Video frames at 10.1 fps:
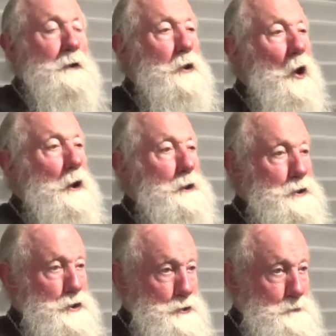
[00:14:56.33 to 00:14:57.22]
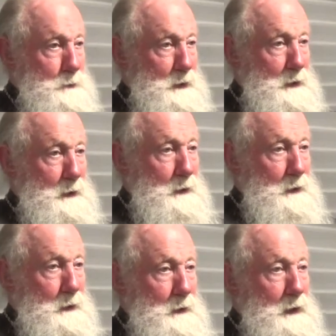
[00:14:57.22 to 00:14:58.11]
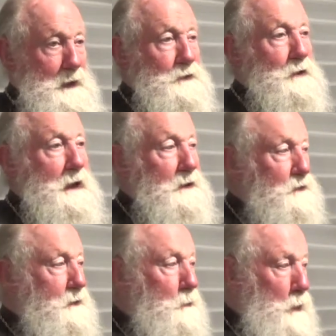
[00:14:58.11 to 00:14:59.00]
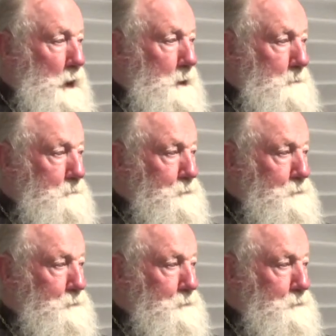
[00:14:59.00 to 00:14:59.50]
knowledge is it gets in the way.